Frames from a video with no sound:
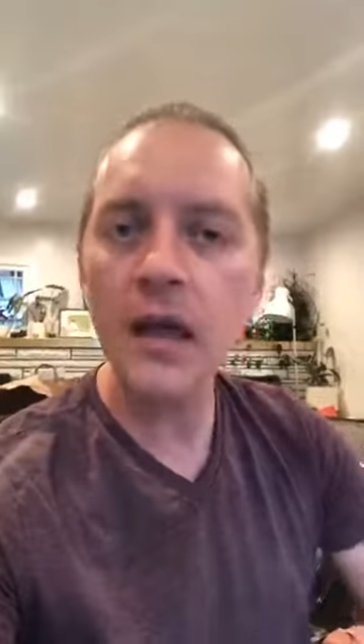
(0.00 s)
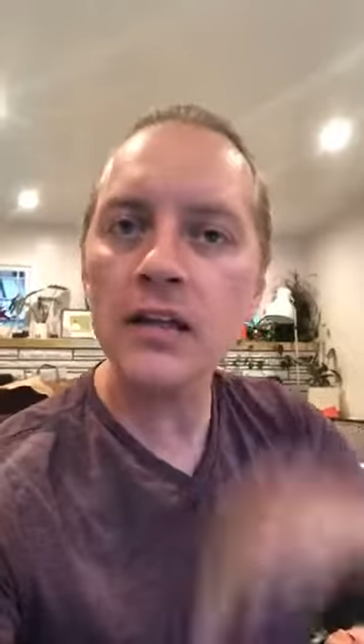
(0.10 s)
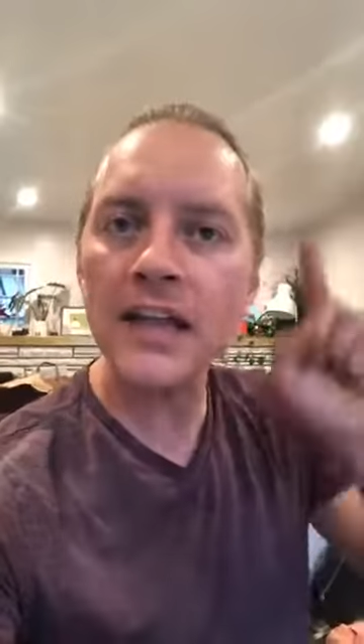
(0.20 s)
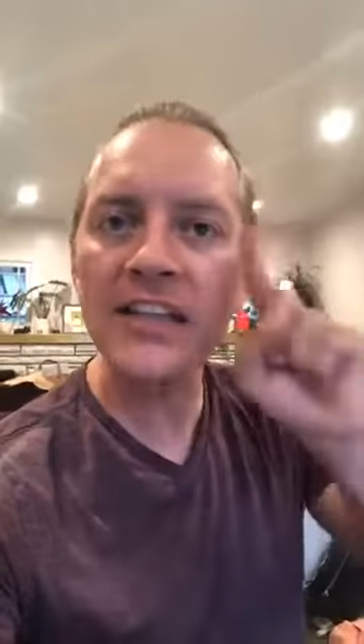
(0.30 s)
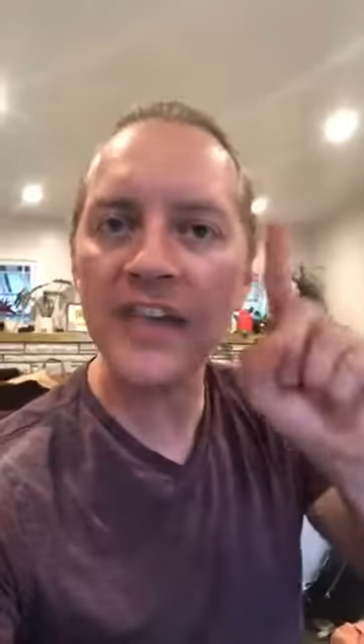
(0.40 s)

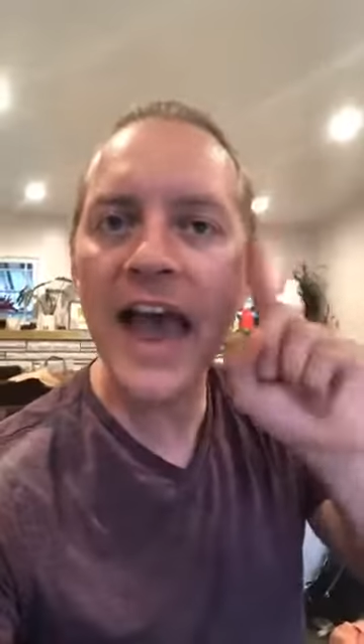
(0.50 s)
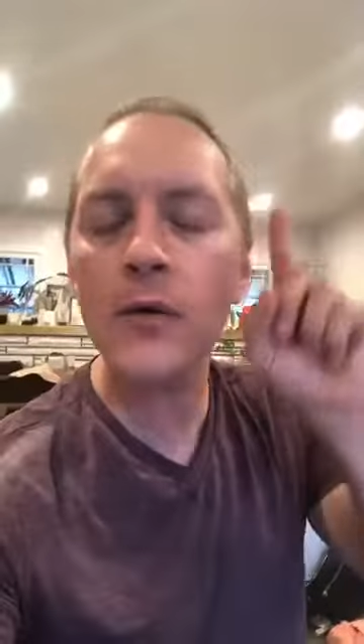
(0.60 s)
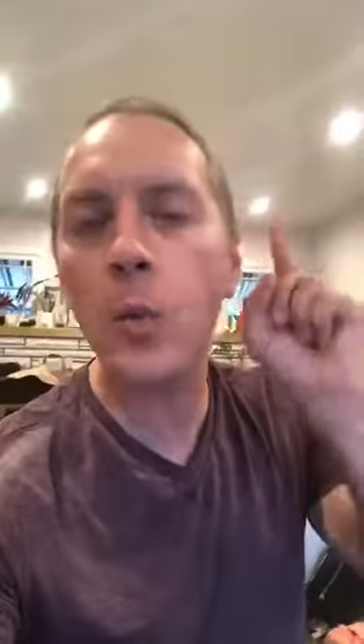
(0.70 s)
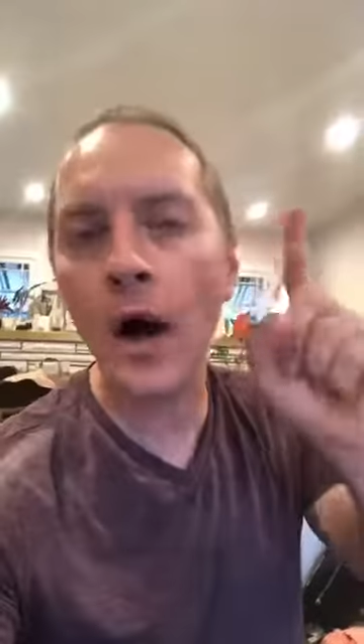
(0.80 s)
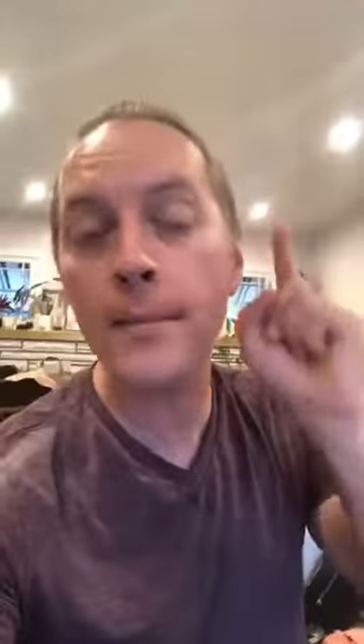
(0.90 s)
Let's
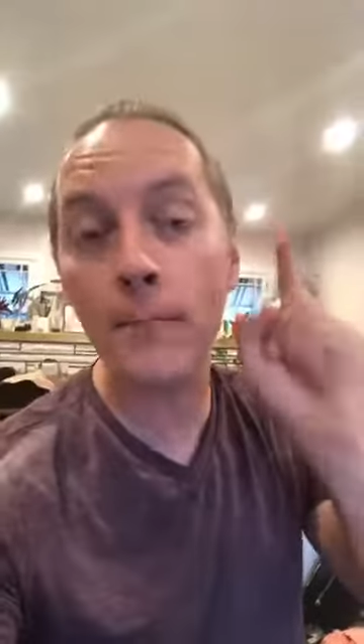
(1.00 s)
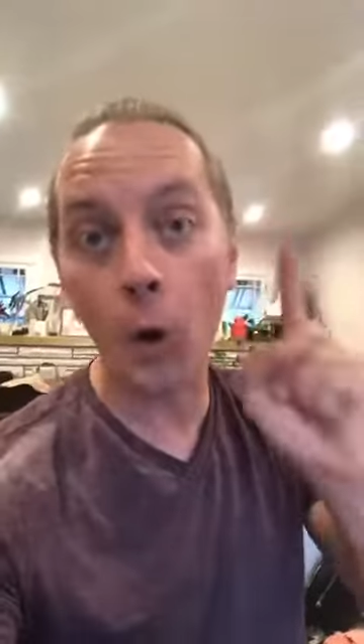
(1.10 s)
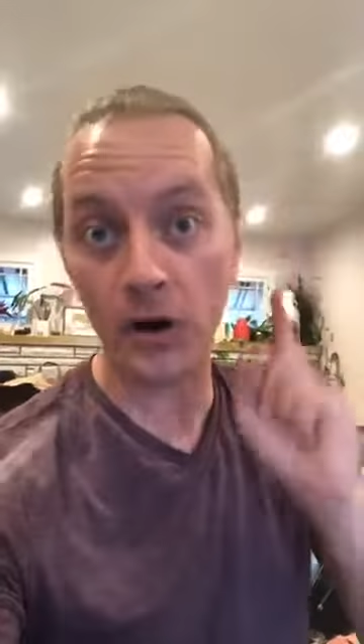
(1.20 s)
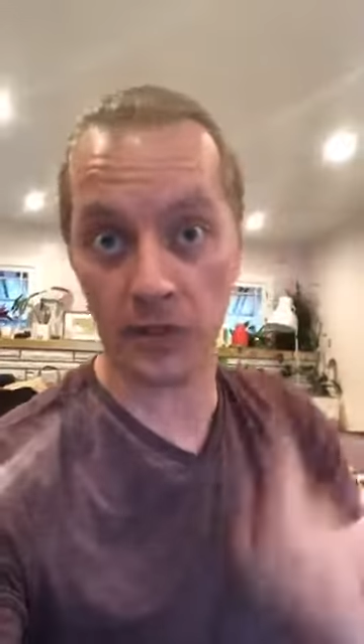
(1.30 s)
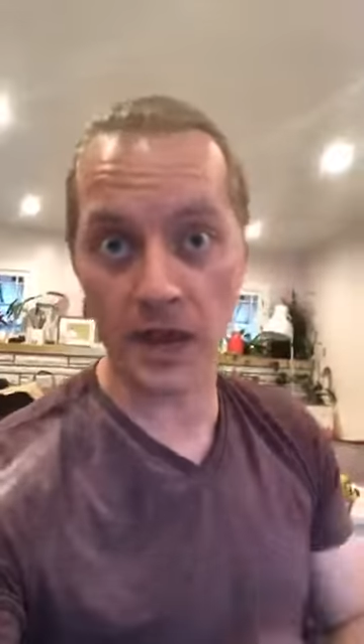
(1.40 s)
add one
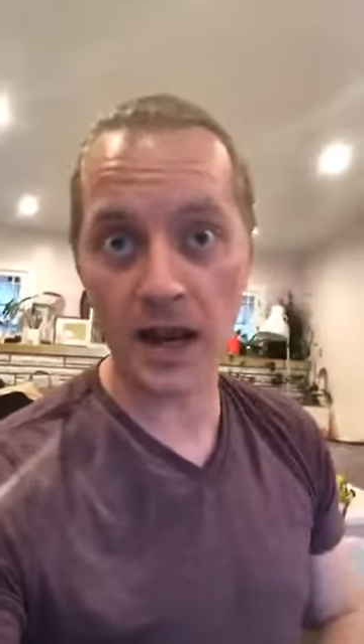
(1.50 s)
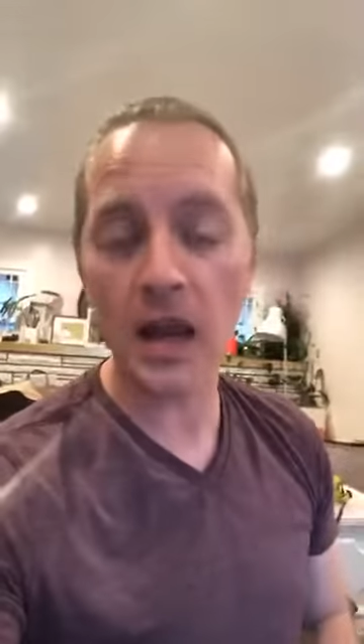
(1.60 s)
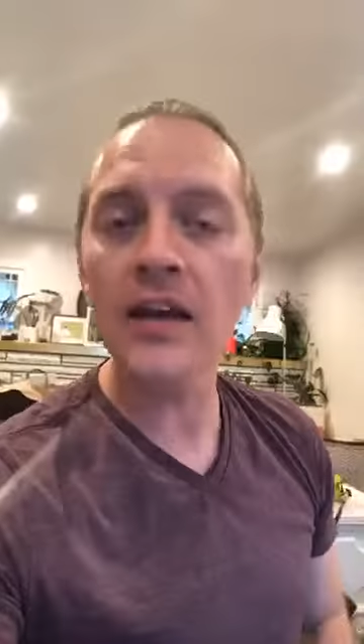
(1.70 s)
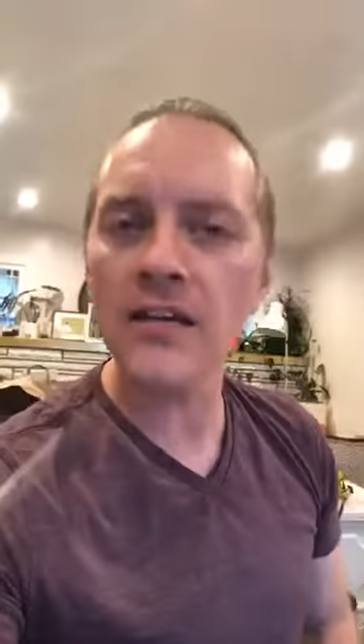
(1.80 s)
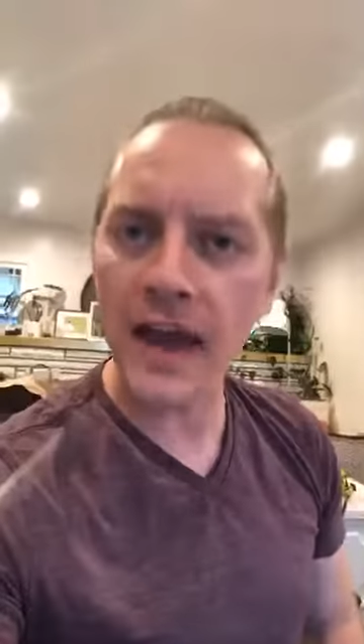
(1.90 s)
more thing
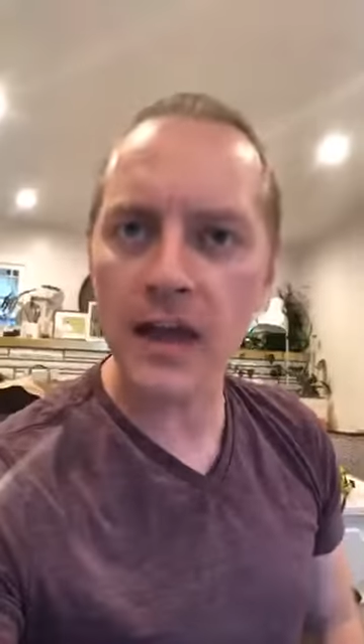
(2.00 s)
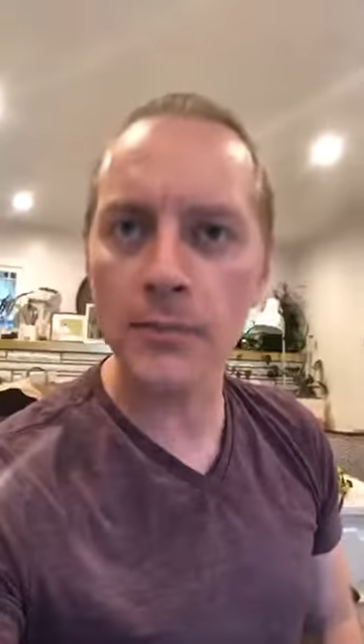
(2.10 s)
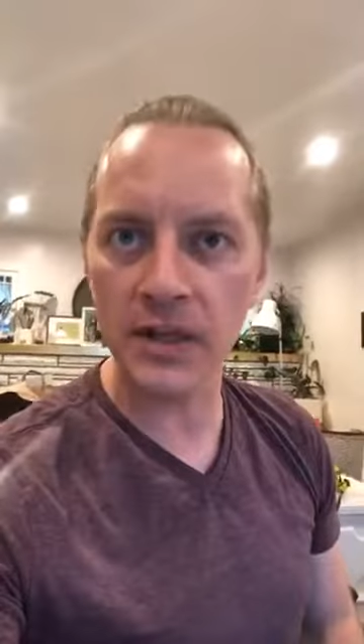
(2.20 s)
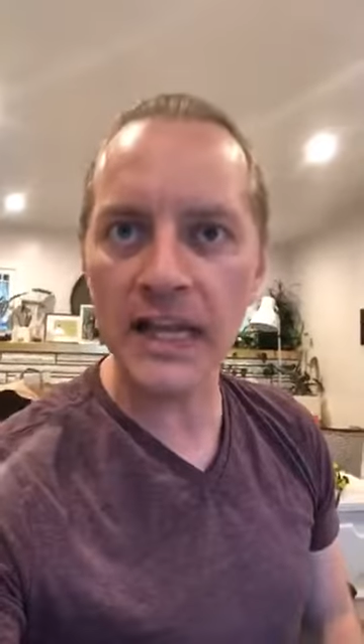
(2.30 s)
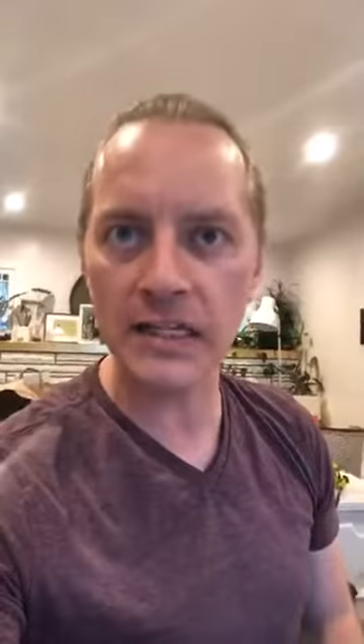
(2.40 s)
to that
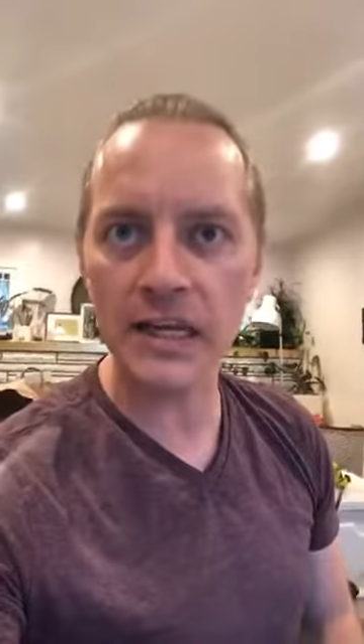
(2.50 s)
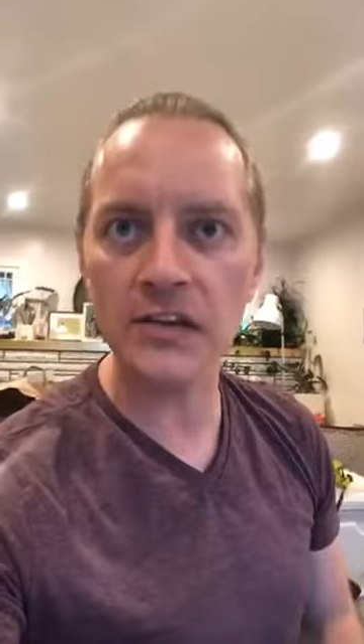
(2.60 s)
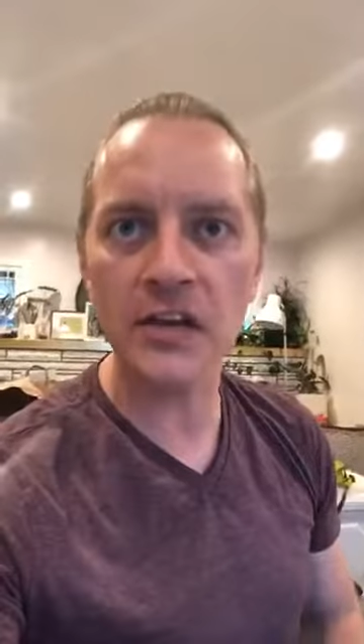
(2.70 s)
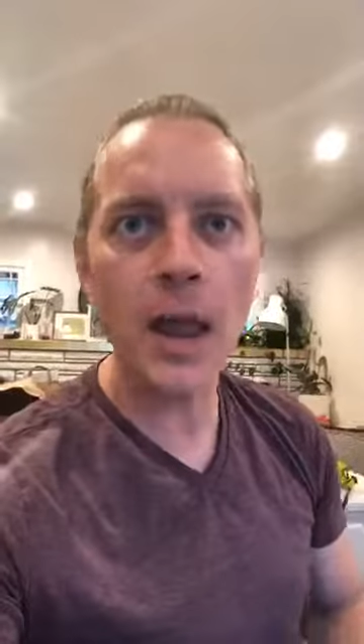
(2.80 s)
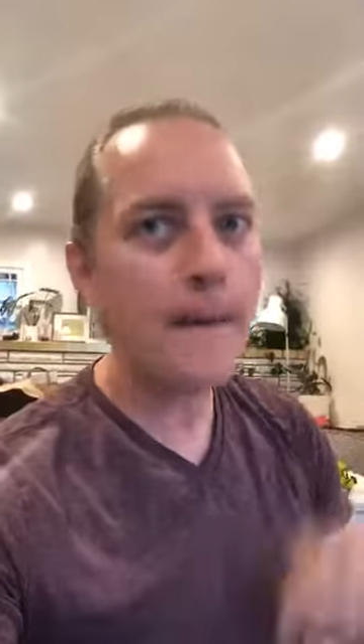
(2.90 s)
complaint
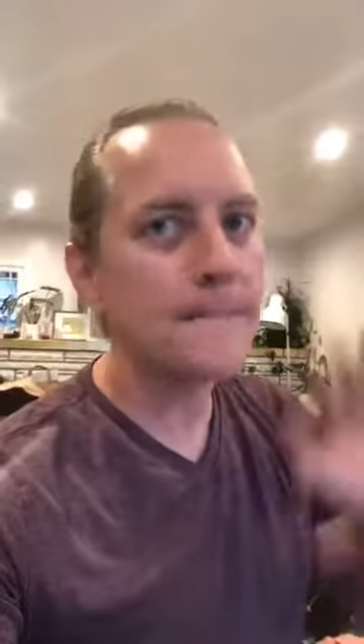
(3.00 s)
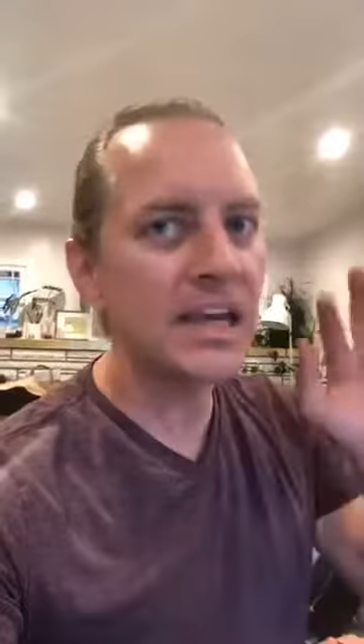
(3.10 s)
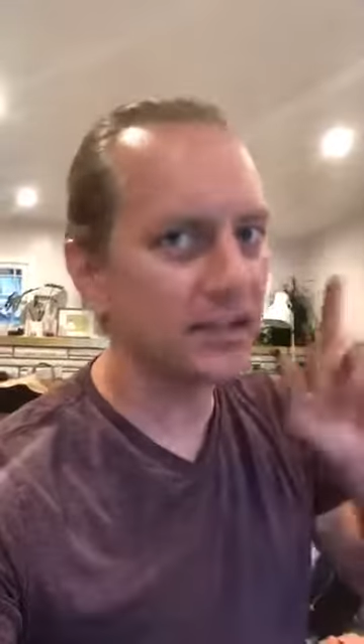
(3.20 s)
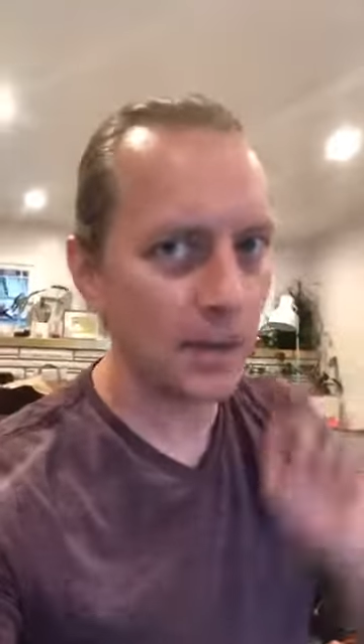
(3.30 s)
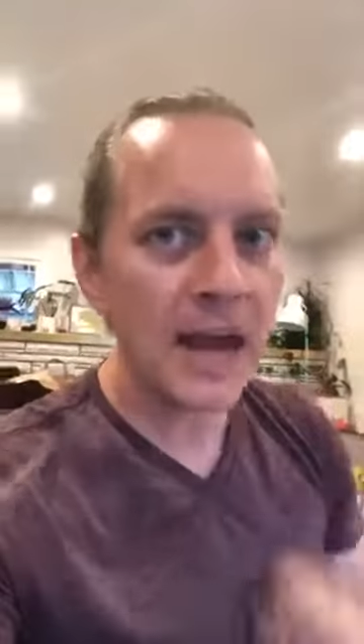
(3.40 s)
list,
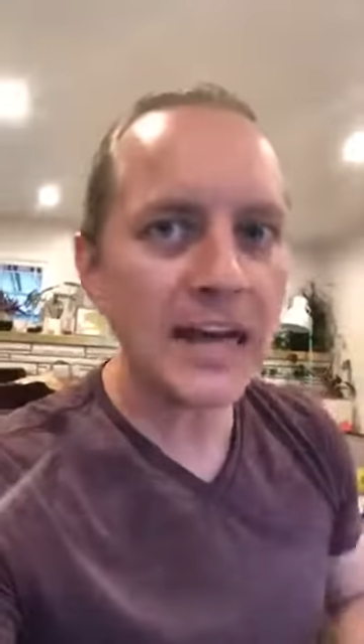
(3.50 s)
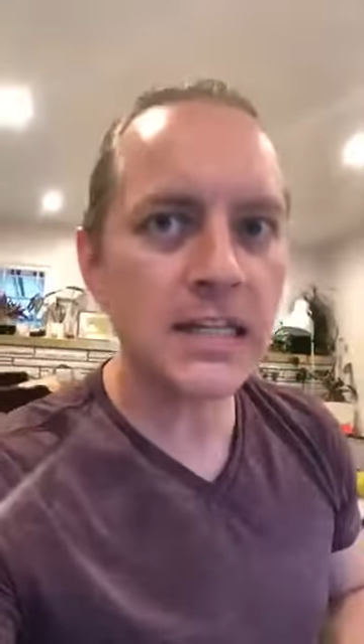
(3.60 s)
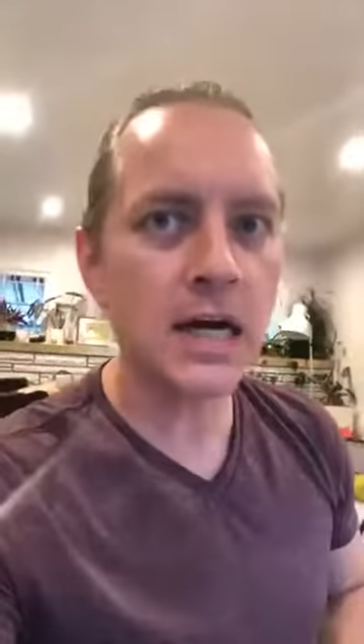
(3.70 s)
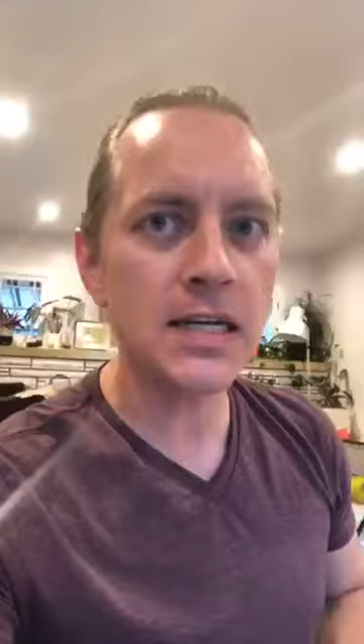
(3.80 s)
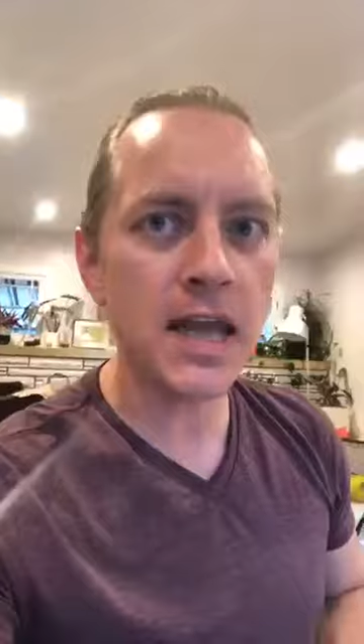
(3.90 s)
because I'm not
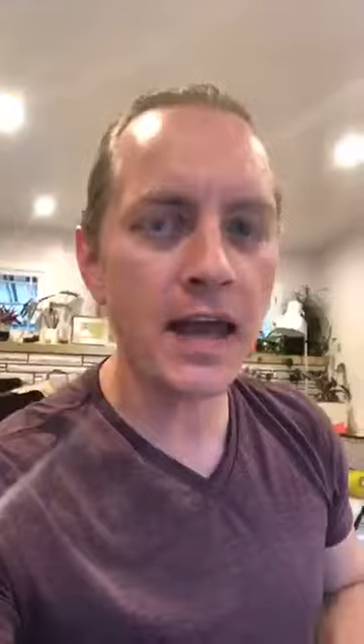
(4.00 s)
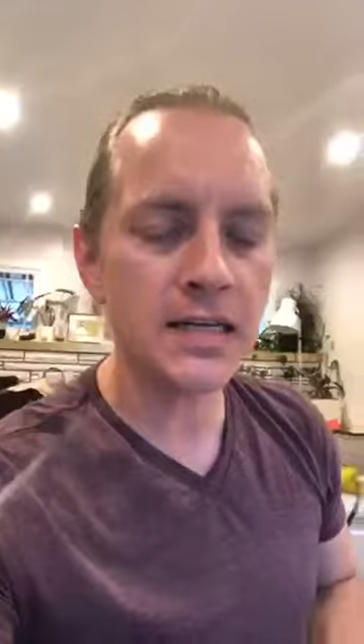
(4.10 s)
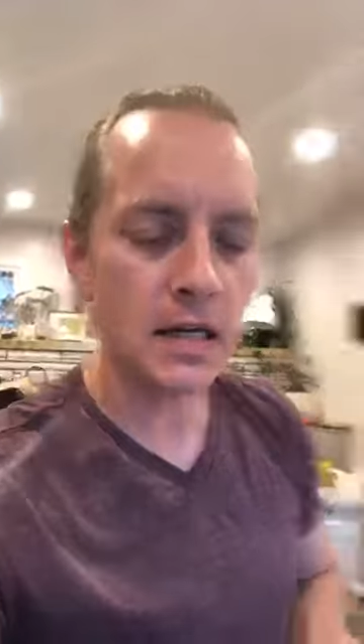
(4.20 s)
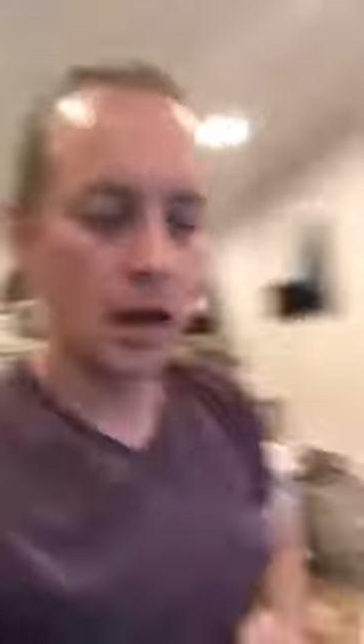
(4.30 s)
done yet.